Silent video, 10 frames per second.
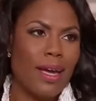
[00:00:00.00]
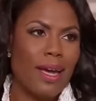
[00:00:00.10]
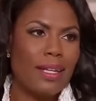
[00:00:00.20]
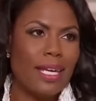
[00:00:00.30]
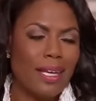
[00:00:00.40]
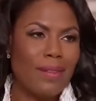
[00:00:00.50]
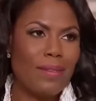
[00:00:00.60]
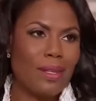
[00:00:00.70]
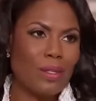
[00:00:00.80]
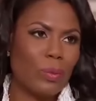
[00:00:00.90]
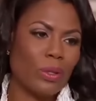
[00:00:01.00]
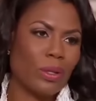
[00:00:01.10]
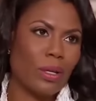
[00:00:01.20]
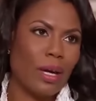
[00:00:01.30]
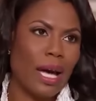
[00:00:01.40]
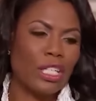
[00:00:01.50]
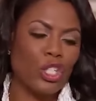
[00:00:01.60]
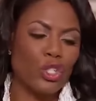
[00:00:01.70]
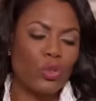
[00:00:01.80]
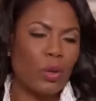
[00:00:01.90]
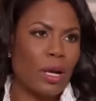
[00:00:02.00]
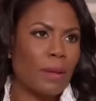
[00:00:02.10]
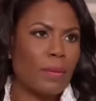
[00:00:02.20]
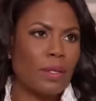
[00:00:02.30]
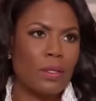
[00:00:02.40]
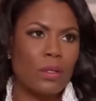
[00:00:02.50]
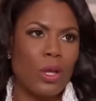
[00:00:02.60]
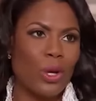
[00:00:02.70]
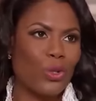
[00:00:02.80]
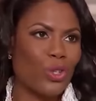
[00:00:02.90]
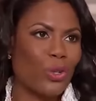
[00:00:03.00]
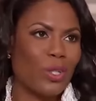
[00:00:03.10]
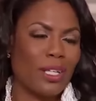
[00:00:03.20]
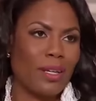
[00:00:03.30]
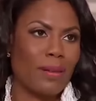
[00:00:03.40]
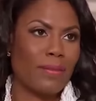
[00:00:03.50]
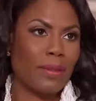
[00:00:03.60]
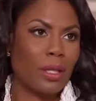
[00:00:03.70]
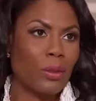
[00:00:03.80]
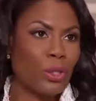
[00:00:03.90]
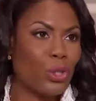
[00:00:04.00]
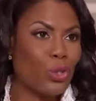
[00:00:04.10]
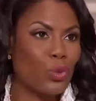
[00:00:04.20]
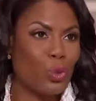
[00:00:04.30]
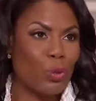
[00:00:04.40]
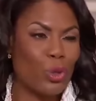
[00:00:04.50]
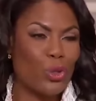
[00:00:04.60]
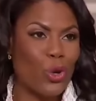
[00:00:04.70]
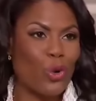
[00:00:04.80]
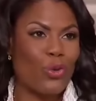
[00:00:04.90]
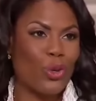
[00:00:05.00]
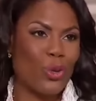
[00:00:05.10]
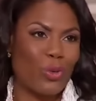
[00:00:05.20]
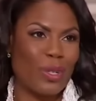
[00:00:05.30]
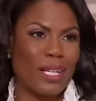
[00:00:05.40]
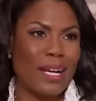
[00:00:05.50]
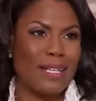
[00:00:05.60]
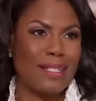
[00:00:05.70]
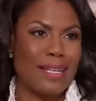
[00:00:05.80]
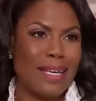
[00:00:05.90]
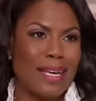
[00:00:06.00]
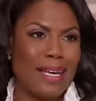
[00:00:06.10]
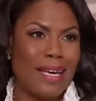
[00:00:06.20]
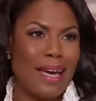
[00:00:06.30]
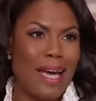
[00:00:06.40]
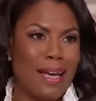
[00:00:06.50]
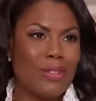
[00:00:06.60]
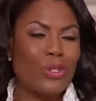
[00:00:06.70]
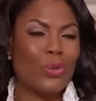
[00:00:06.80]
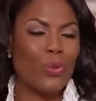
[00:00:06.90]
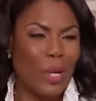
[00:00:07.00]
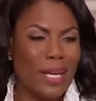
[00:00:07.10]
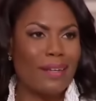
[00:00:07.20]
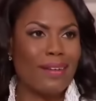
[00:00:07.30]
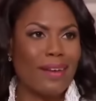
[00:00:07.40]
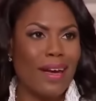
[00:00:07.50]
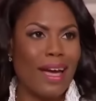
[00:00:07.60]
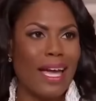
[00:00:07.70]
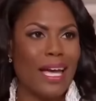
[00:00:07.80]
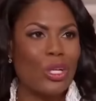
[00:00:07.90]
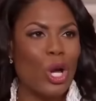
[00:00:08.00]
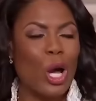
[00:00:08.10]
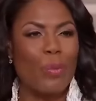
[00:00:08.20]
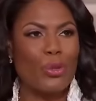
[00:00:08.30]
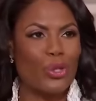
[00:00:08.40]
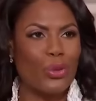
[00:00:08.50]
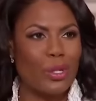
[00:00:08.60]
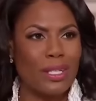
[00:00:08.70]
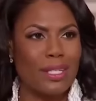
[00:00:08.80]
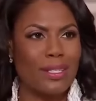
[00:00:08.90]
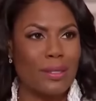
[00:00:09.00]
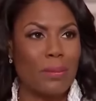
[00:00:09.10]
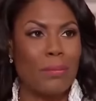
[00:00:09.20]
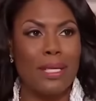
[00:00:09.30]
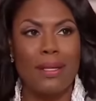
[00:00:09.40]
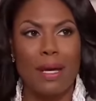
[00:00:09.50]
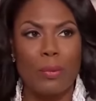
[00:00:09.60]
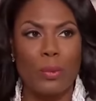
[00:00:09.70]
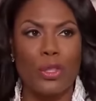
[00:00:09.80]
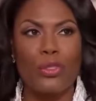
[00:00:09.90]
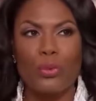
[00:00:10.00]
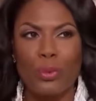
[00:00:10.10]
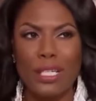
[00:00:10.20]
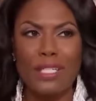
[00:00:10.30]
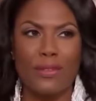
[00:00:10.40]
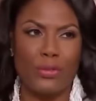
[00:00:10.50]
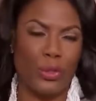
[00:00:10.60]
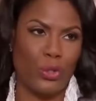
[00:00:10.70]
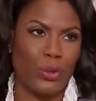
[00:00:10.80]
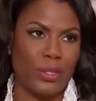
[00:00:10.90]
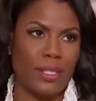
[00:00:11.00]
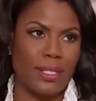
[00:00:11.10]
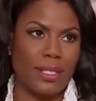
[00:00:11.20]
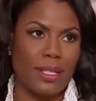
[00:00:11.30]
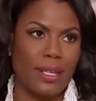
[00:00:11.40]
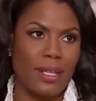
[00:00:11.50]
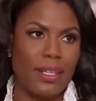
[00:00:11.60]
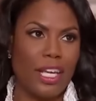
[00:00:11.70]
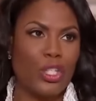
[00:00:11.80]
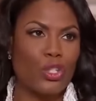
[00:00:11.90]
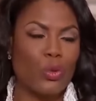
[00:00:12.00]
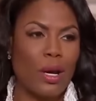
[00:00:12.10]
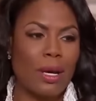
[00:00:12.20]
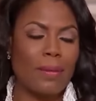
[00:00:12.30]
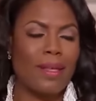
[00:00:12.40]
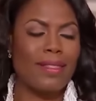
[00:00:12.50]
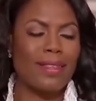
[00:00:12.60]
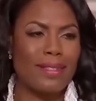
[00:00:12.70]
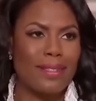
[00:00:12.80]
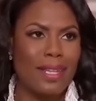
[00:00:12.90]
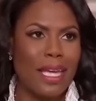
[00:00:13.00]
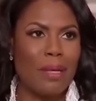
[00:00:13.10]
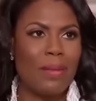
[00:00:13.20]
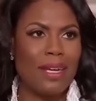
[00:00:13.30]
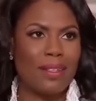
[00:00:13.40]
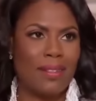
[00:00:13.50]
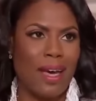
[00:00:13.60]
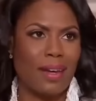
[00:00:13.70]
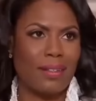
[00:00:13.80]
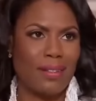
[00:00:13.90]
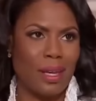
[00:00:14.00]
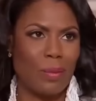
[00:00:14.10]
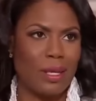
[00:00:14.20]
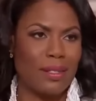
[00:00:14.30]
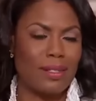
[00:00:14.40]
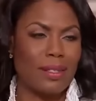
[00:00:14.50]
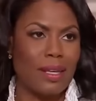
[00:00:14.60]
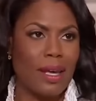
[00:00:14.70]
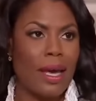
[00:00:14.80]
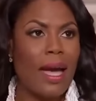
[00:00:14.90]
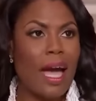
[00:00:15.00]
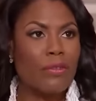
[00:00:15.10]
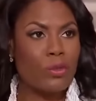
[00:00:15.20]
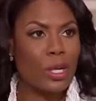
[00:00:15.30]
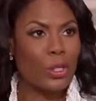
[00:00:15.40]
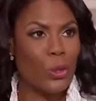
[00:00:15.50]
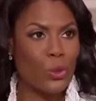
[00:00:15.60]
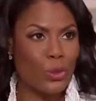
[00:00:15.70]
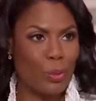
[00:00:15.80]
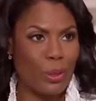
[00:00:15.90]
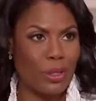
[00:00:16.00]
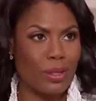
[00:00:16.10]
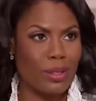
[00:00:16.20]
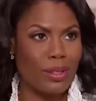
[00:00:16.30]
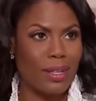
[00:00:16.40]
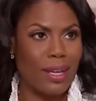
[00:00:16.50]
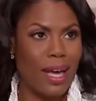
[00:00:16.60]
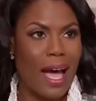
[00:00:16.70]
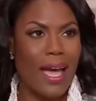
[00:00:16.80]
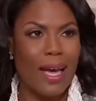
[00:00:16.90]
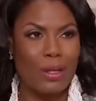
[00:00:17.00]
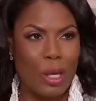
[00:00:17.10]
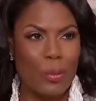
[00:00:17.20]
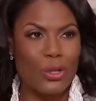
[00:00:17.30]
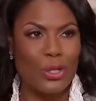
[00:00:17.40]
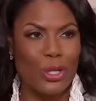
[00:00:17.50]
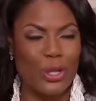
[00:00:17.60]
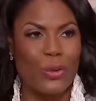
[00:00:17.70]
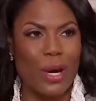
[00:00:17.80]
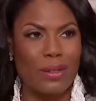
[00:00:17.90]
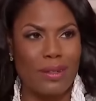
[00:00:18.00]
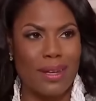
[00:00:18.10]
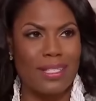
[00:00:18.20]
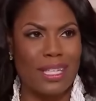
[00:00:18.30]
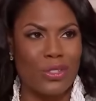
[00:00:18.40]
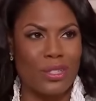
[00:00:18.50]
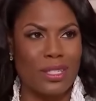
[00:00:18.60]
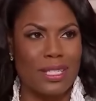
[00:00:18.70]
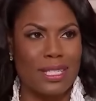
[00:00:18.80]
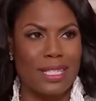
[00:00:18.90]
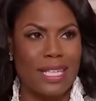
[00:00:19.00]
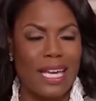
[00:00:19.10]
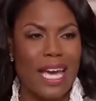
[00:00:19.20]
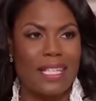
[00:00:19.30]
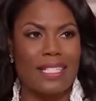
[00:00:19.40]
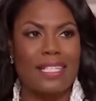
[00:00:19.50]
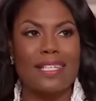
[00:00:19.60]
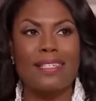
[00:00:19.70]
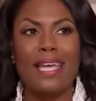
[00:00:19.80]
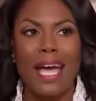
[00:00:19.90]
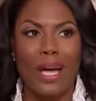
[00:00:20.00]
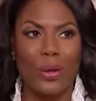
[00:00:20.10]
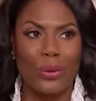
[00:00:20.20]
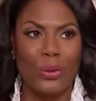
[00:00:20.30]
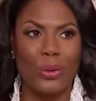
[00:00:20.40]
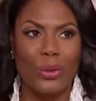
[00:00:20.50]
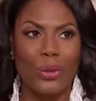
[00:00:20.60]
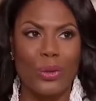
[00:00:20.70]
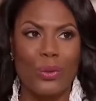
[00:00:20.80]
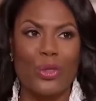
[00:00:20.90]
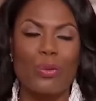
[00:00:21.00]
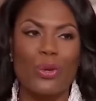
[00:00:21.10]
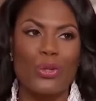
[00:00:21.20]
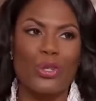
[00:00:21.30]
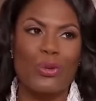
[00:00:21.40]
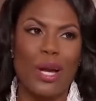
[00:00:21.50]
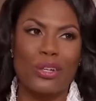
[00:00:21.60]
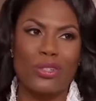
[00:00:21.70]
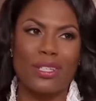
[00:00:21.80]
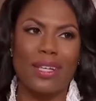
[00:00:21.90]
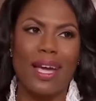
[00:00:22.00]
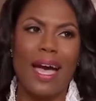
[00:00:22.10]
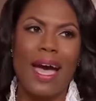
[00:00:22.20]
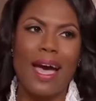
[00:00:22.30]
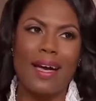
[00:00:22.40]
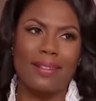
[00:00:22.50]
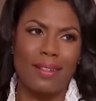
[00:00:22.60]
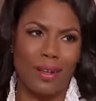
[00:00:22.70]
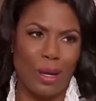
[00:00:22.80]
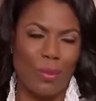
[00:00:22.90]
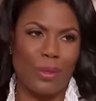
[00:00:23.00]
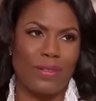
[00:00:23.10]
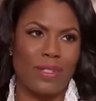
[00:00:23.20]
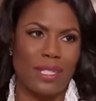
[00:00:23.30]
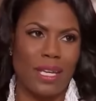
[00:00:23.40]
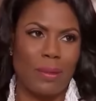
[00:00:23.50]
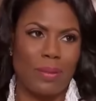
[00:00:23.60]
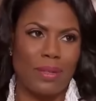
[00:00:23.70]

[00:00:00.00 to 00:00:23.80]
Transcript: And in this book, I describe this long journey of hearing these rumors over and over again and when I had an opportunity to meet up with three different sources, they described the same exact statements. After I closed the book, I had an opportunity to go out in Los Angeles and sit down with the person who actually has a copy of the tape.